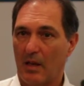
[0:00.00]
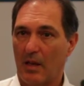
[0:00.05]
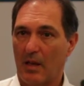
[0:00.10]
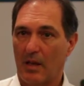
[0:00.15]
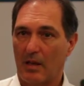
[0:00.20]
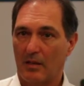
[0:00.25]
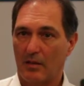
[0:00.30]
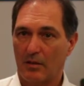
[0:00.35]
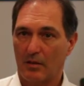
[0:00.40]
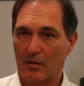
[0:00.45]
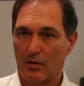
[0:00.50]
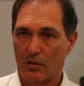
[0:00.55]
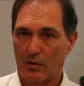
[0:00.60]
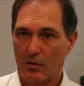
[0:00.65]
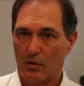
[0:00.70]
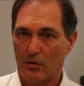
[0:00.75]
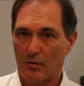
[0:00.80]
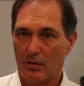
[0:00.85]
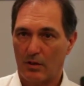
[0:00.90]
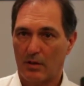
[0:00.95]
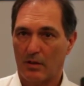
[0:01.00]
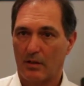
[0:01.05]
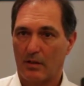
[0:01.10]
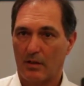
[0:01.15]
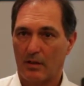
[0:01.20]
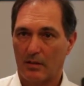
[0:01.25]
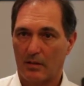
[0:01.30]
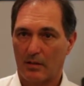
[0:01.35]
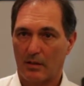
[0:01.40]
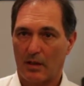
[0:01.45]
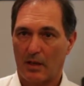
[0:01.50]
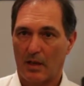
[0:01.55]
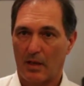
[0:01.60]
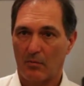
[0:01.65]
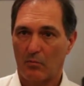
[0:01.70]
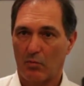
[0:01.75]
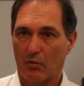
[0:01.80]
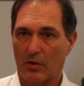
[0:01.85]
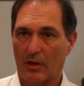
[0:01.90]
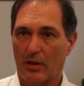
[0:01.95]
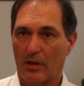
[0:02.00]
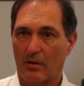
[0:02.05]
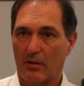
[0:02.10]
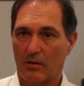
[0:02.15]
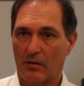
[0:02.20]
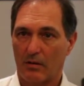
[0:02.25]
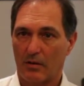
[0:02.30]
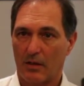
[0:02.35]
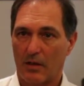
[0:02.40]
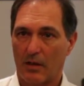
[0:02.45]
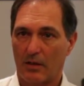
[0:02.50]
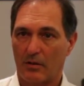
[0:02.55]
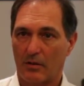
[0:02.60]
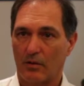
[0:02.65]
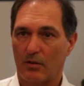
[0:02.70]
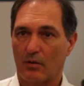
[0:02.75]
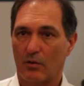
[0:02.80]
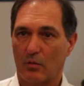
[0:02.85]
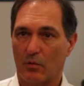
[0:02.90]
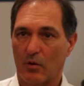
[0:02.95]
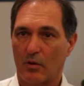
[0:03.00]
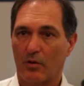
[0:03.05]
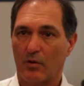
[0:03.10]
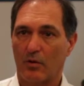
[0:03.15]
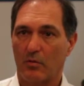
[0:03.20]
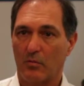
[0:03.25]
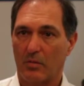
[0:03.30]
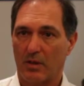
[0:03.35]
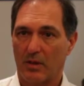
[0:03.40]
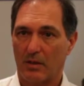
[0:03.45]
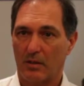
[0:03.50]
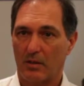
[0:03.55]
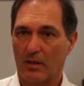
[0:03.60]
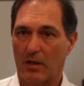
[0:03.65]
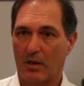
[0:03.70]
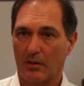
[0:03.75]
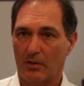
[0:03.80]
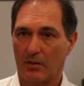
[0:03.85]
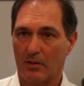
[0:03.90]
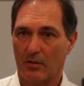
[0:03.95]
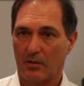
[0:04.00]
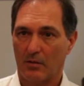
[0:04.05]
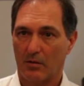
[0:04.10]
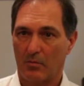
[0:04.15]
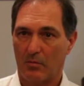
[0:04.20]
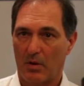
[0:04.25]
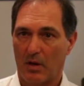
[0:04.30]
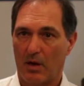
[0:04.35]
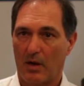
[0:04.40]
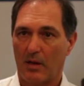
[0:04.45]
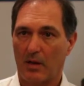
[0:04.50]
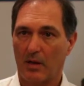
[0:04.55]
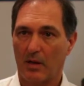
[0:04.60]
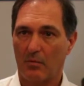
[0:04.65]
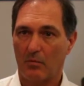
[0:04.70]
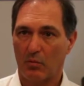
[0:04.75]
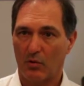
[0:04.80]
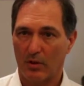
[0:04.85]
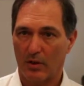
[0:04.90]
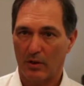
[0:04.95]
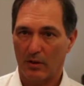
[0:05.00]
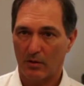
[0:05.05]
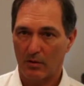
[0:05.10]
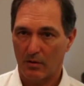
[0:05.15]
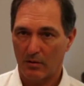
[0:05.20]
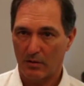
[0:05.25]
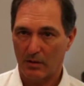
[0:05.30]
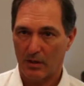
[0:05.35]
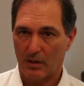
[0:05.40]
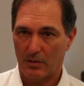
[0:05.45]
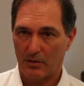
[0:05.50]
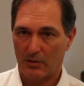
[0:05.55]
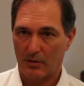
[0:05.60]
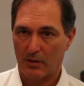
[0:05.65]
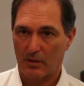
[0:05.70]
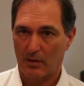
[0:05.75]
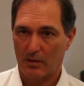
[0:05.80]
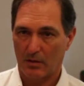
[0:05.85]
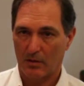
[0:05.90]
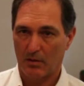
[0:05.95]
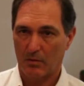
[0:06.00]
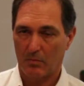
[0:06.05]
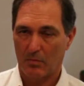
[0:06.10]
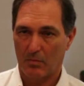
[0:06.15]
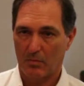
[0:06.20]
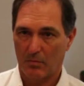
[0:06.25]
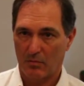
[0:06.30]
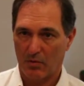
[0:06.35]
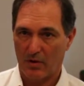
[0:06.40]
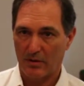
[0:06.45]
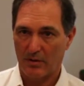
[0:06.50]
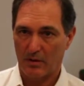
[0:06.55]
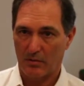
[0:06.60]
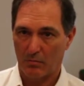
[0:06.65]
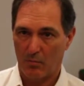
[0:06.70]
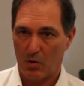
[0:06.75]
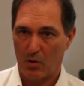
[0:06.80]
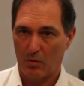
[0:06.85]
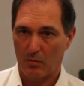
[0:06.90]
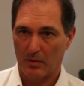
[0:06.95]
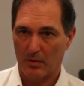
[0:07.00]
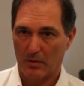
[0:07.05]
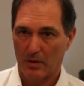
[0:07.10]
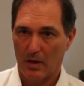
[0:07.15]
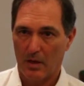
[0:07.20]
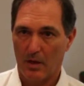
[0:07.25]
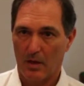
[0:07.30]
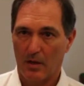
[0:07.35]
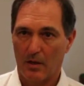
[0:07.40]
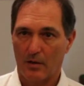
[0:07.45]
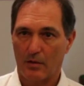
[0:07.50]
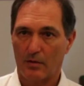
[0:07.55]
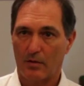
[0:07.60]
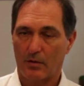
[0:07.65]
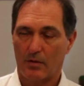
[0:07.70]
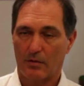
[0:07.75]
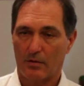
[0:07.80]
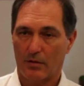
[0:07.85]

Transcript: as using this and bringing your attention to where you're being touched in your body and bringing your attention into the present moment. So